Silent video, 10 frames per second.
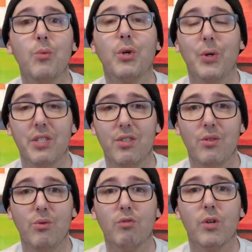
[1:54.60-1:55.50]
we're going
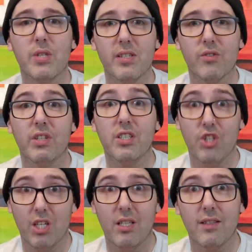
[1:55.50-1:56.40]
to rotisserie a
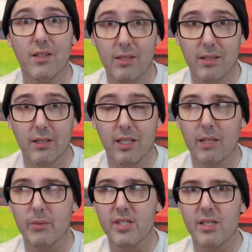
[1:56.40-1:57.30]
chicken in the Kalorik,
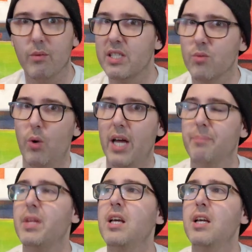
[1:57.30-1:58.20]
and we'll see what's what.
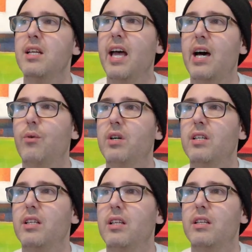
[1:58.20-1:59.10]
Now,
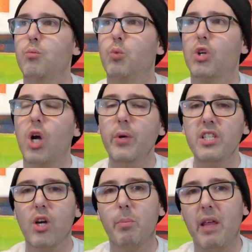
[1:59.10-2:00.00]
we're
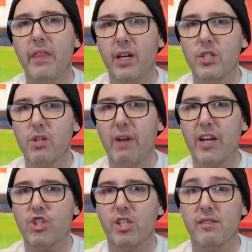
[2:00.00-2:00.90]
going to go by their
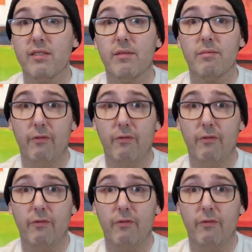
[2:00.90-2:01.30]
directions